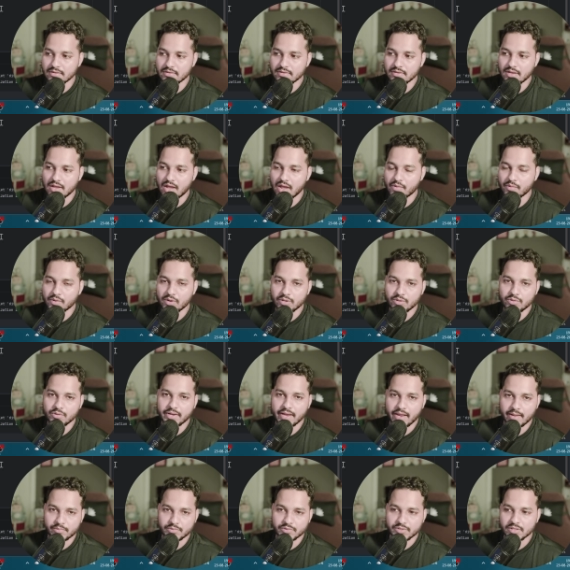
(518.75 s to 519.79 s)
I want to
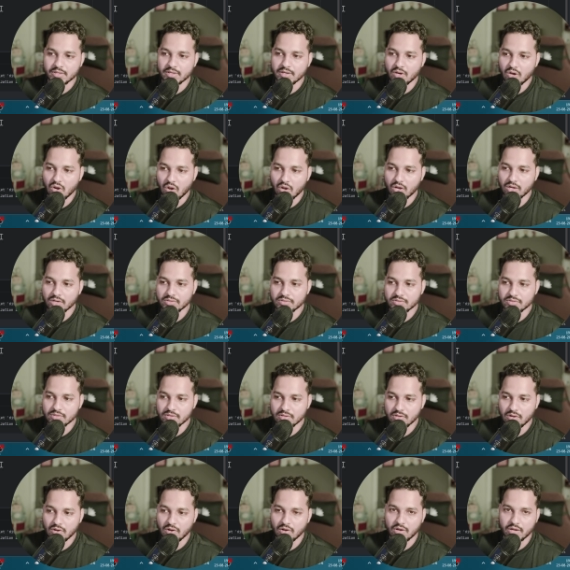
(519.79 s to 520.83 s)
capture logs
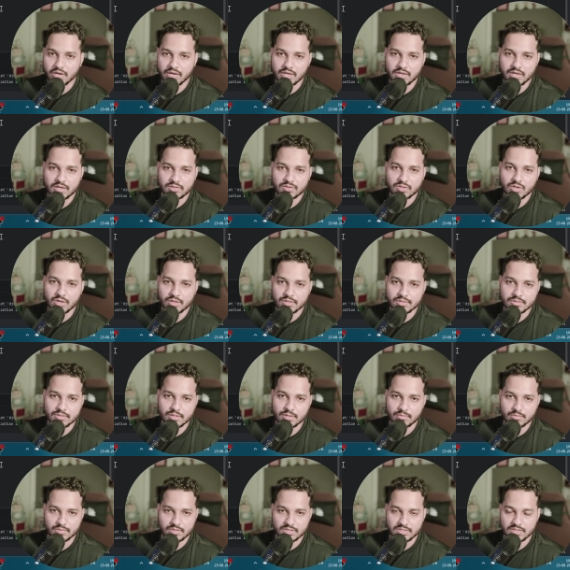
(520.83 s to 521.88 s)
or inner thoughts
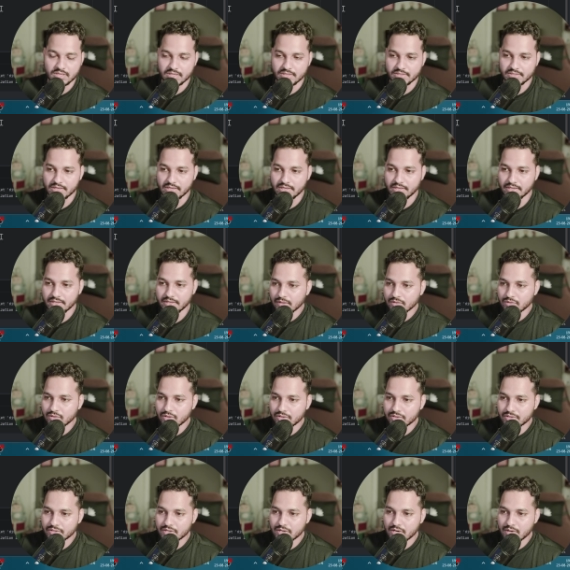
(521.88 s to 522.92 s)
of this agent. So
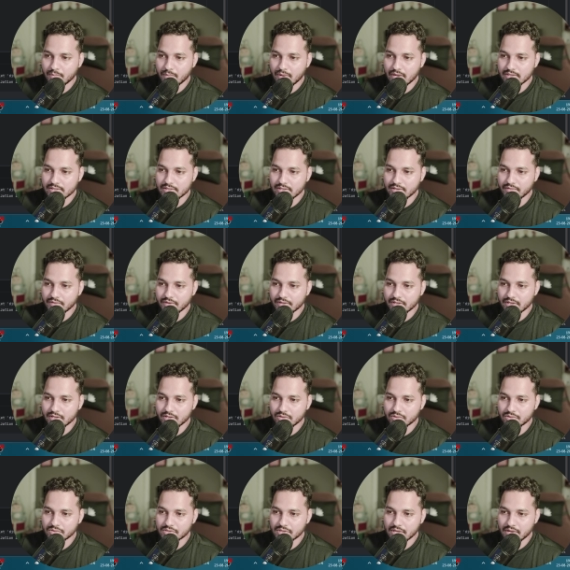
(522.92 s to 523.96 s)
instead of passing weather
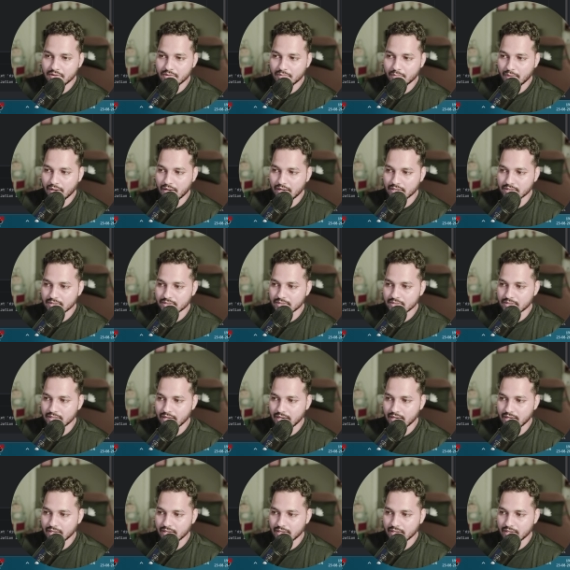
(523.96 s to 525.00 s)
tools, I will pass
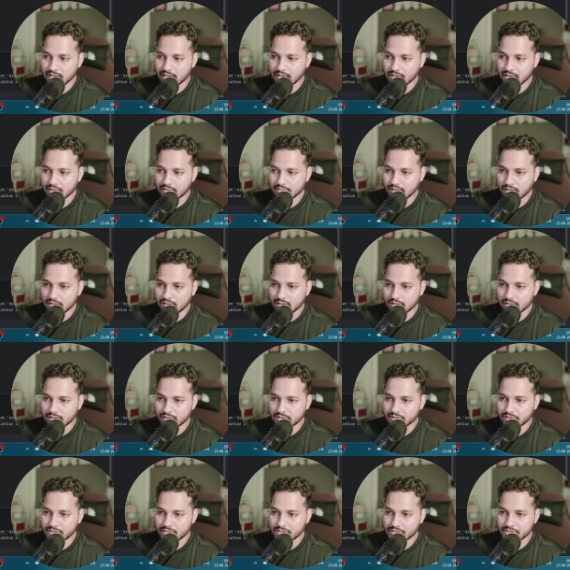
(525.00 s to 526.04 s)
that
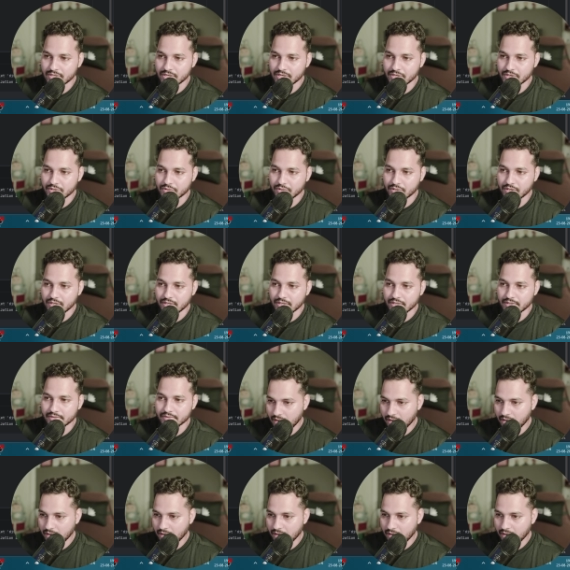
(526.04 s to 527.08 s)
this reasoning tool here.
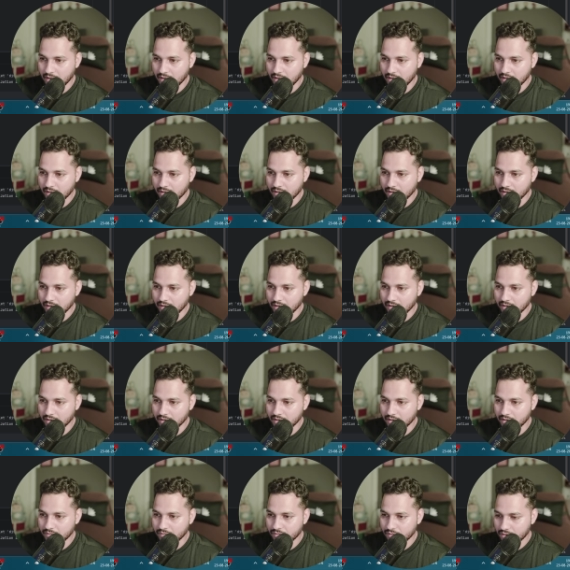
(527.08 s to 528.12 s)
And in
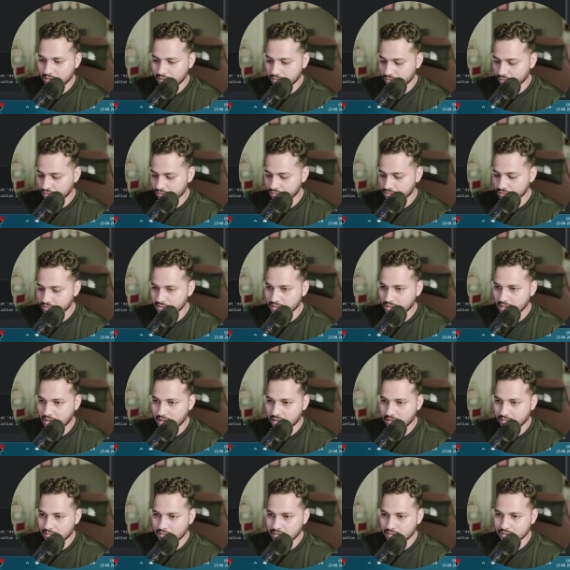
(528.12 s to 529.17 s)
default tools,
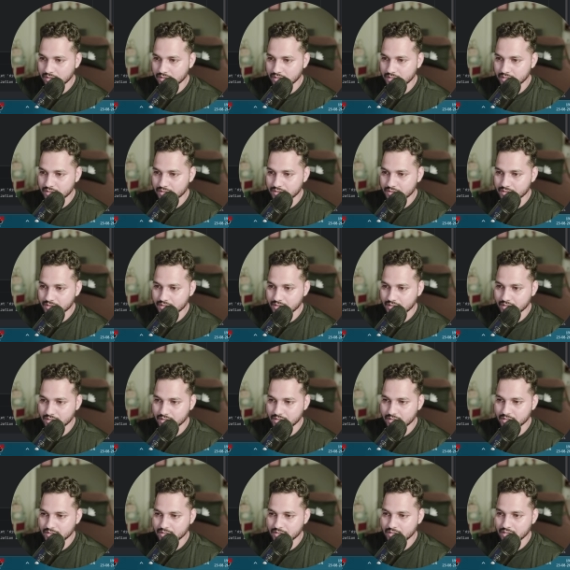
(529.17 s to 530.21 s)
I will just
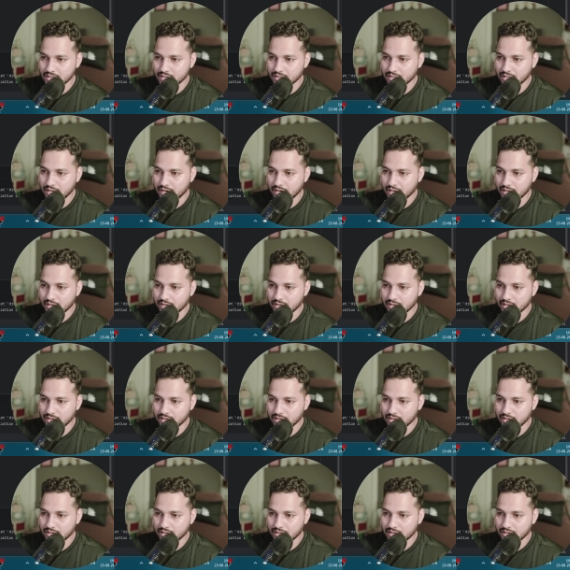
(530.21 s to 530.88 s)
register that.